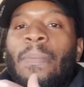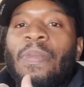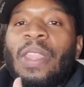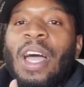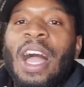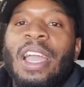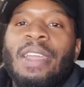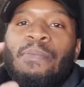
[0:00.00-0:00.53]

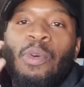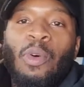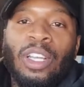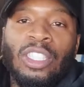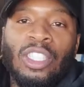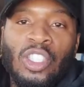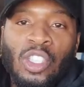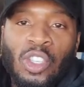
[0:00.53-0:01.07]

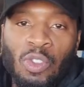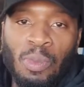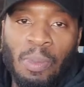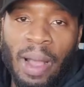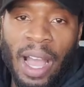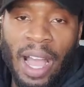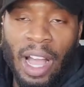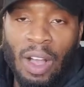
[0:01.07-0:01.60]
9.2
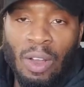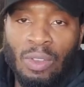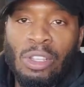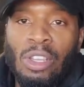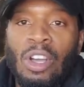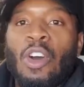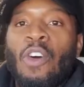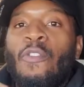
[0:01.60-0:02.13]

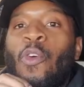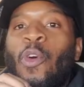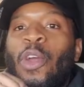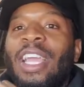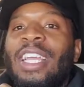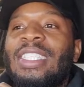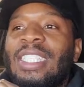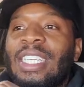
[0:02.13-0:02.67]
miles for
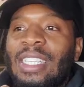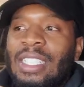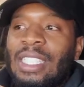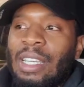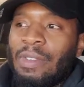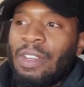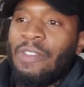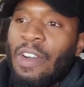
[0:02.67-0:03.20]

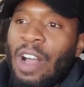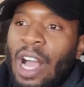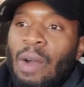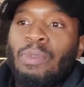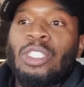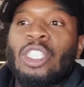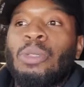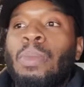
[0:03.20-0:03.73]

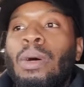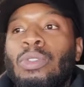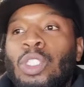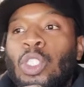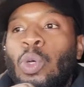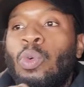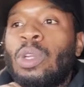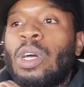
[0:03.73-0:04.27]
$18.75, which is about
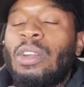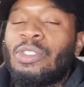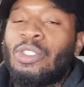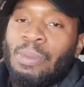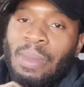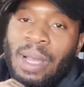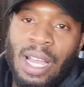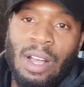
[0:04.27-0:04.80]
$2
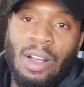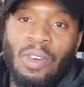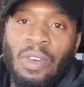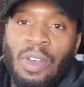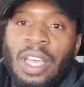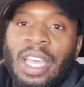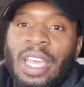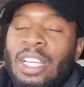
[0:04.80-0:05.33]
a mile.